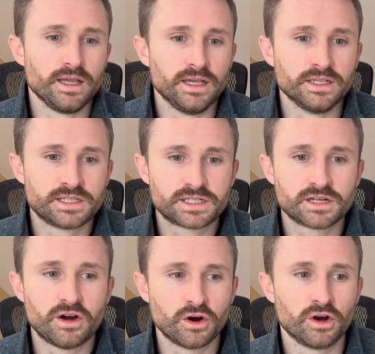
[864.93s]
it's
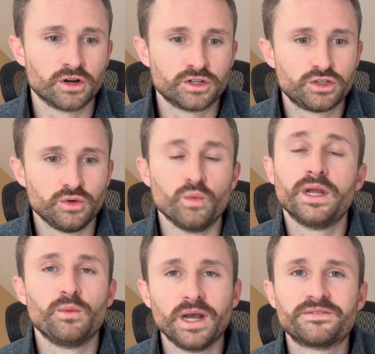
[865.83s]
hard to,
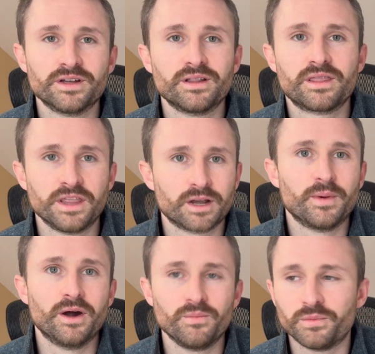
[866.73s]
you have to think
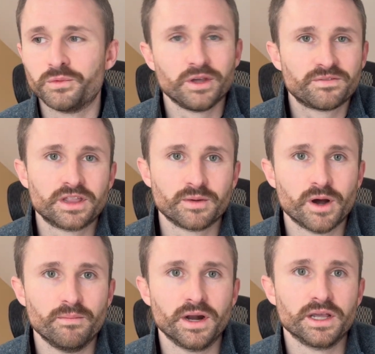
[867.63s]
about
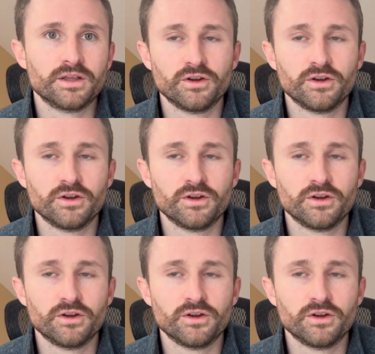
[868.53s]
money.